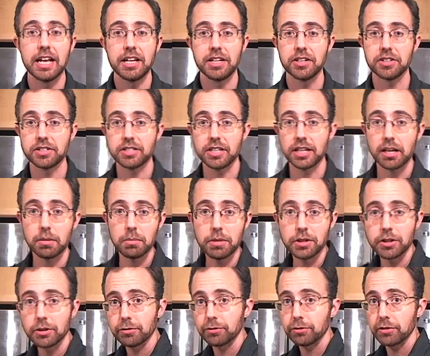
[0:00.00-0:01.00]
You stick them in
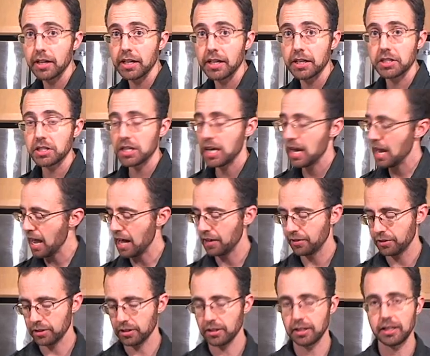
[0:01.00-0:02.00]
your fridge, and
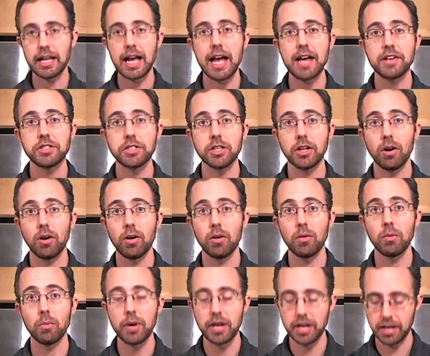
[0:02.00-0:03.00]
they're going to last you
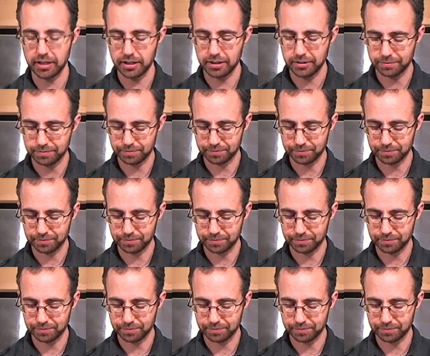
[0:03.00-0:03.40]
all week.